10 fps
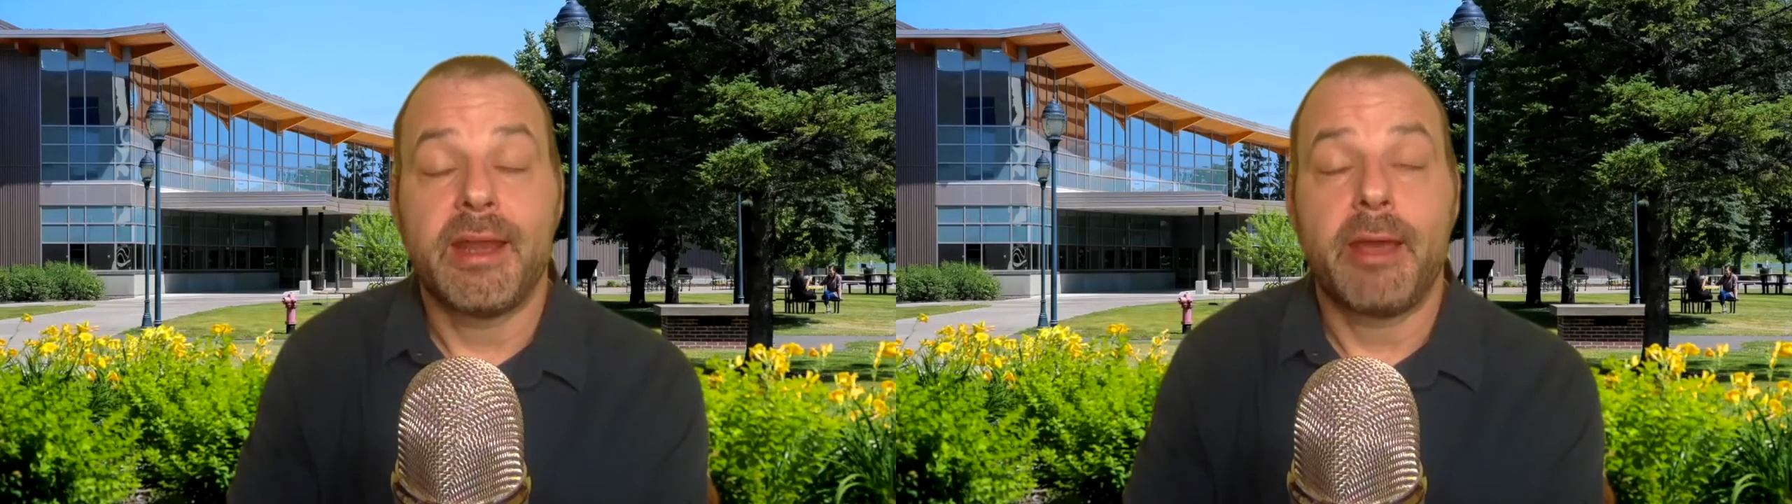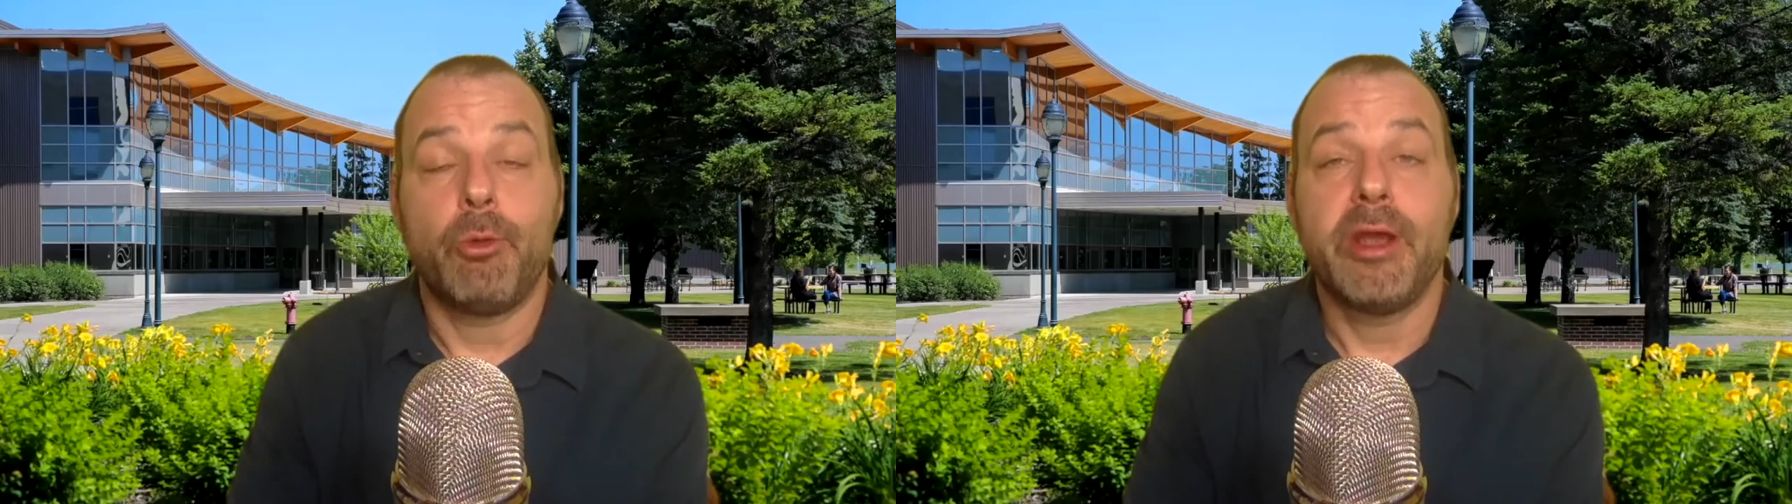
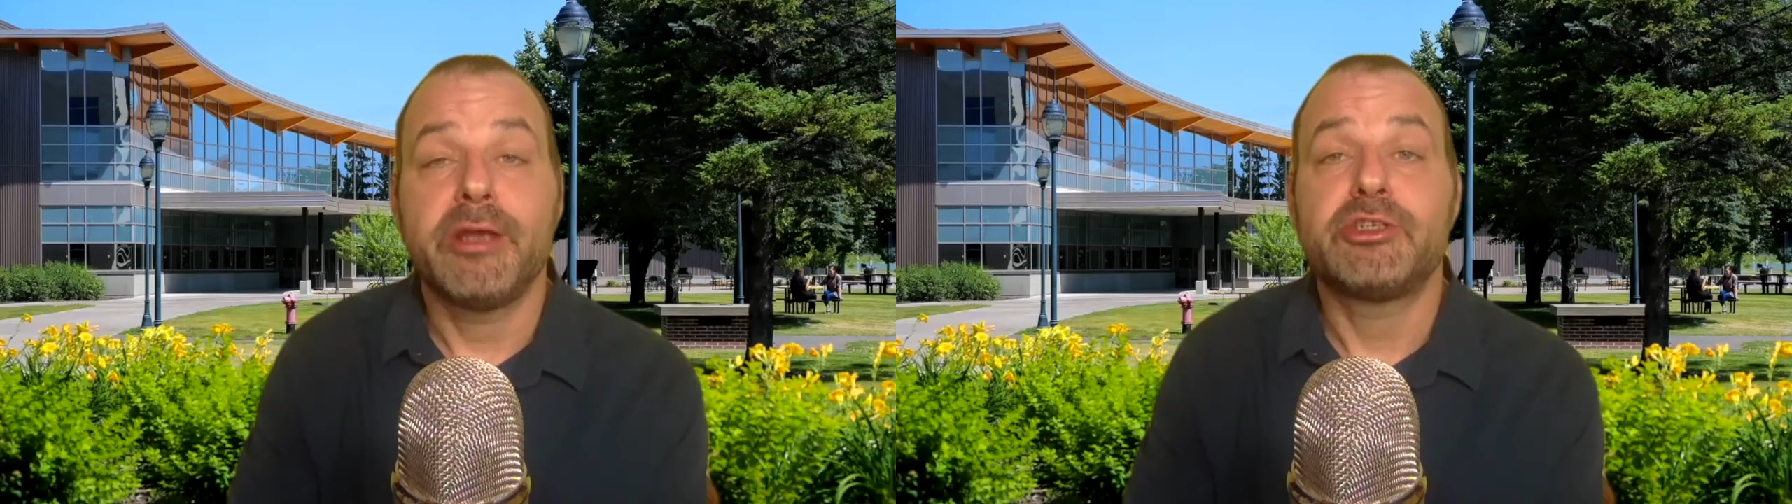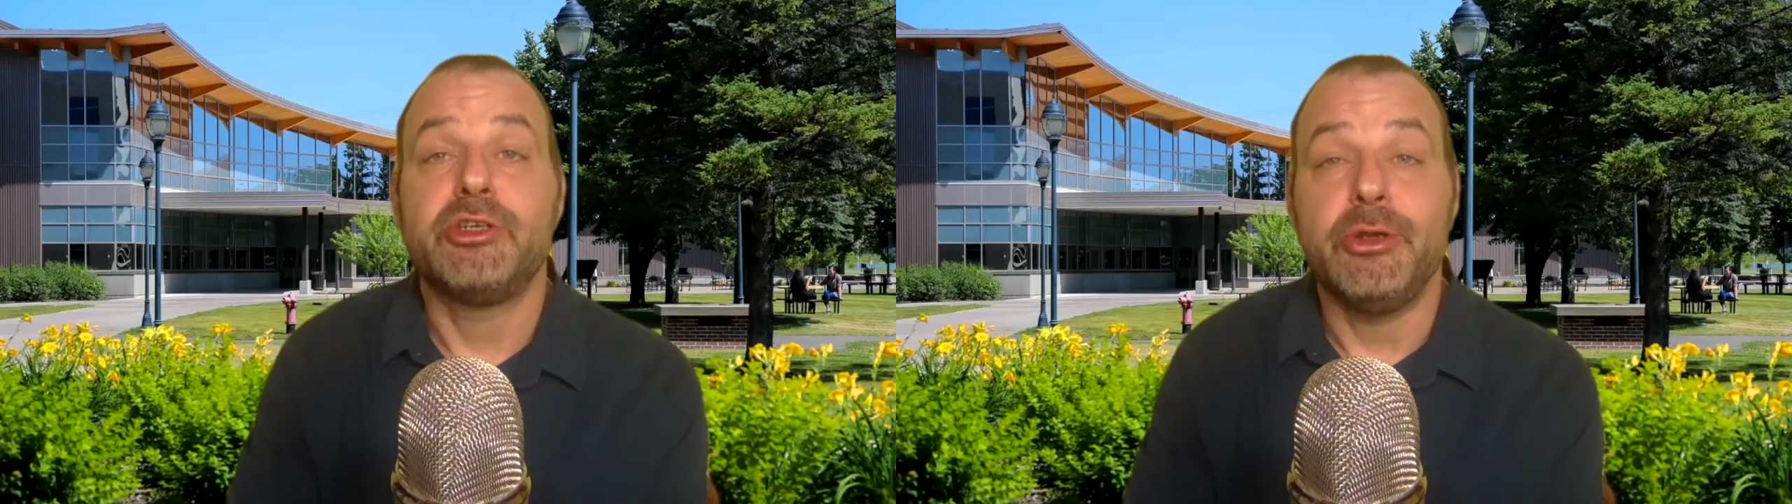and I
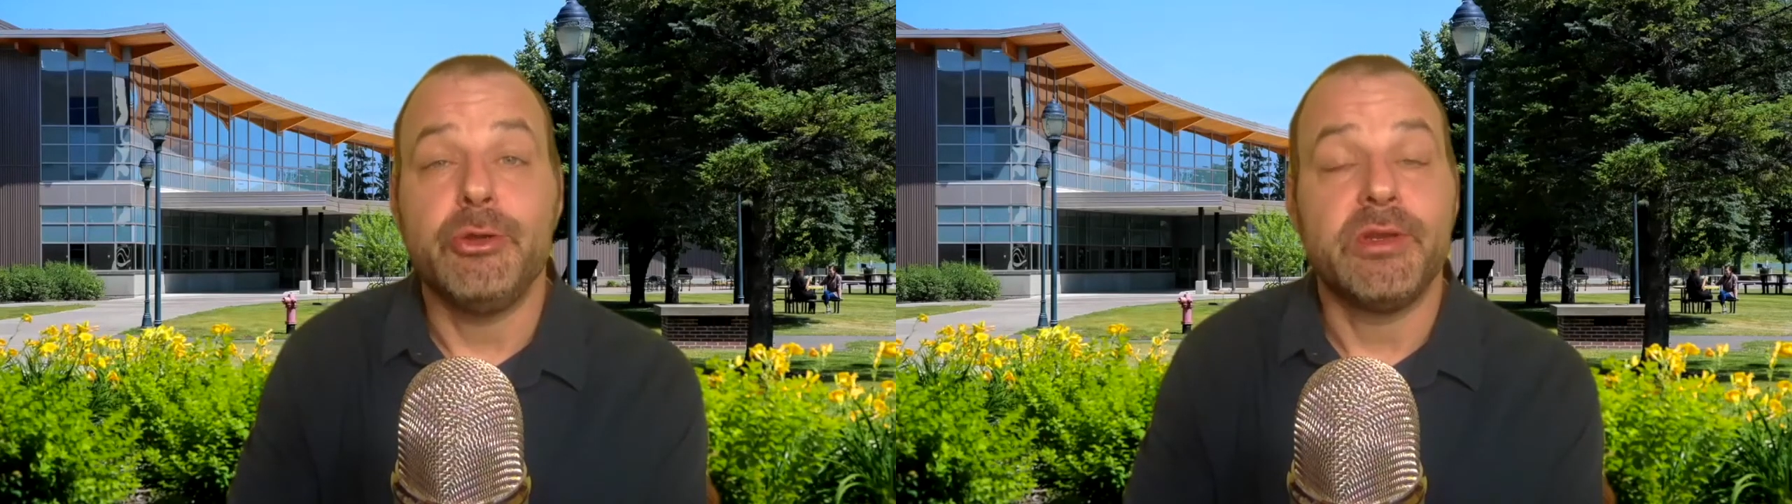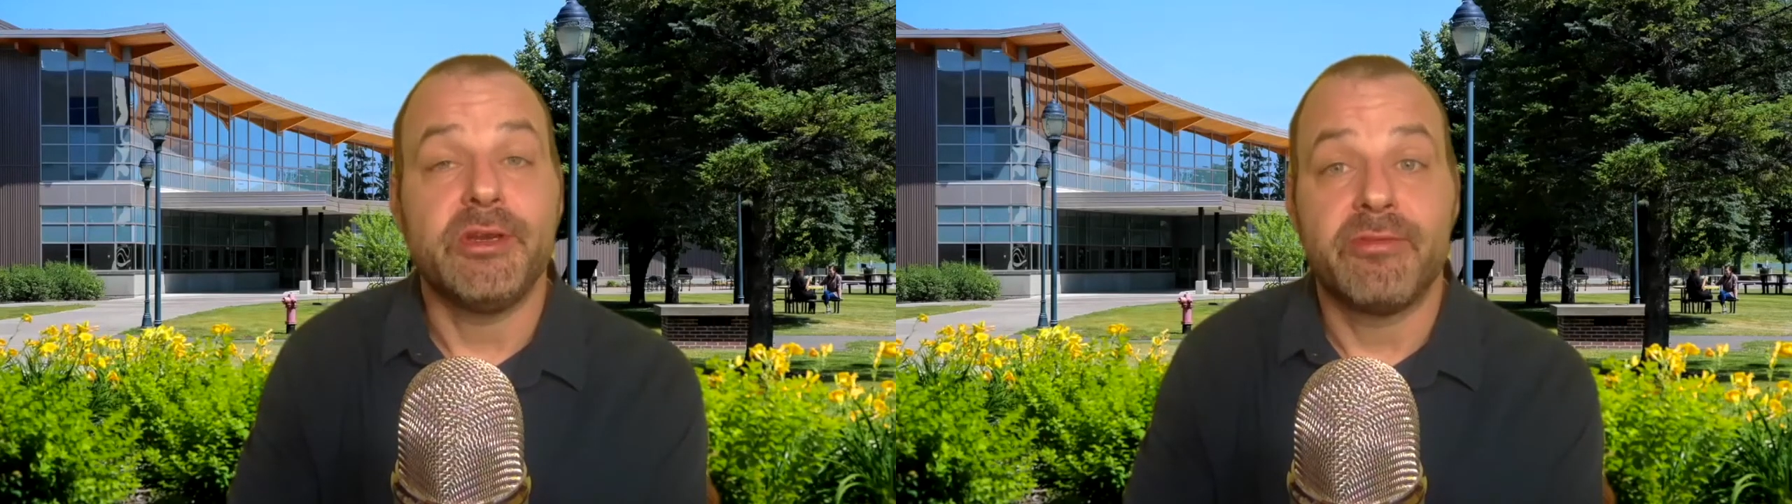wish
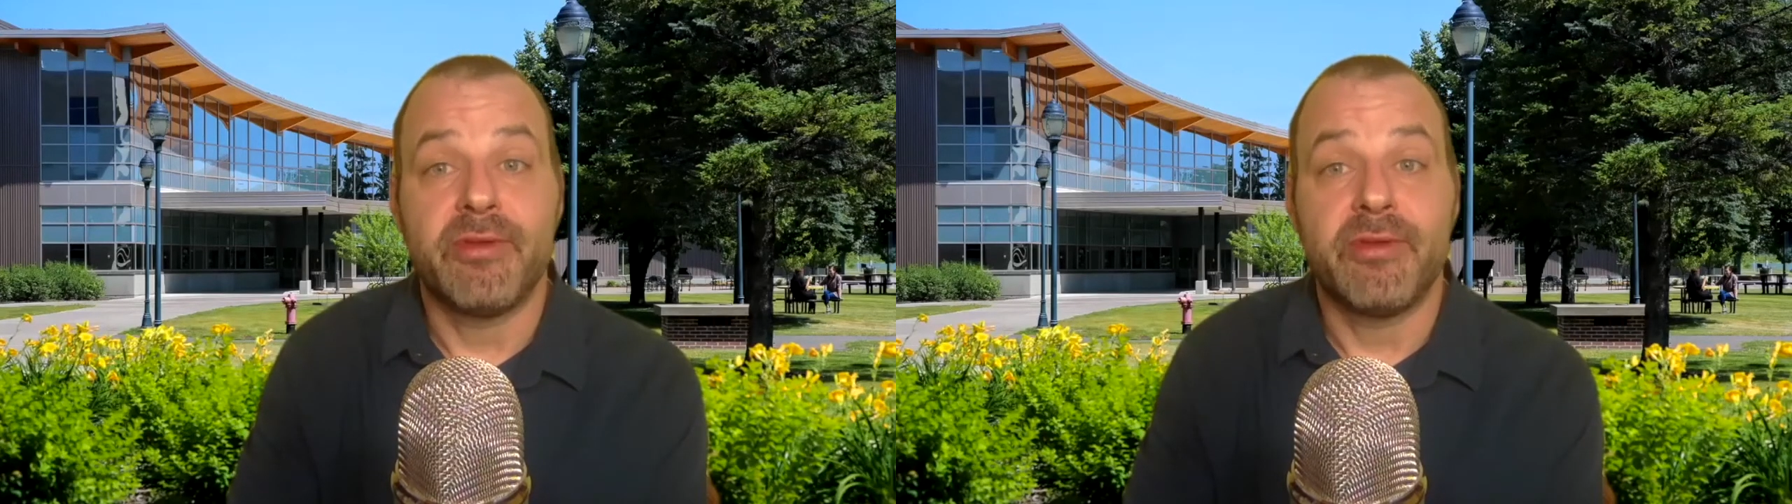you and your